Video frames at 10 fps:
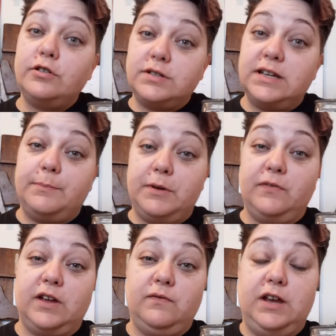tip of
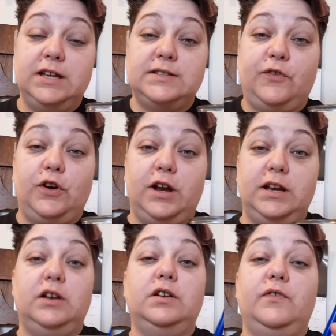convenience for an
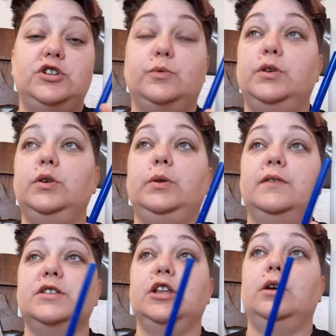individual who
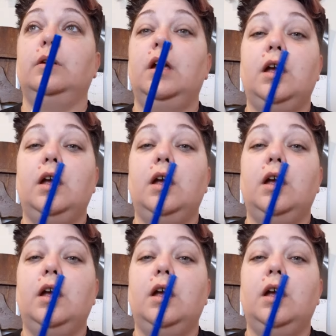lives alone.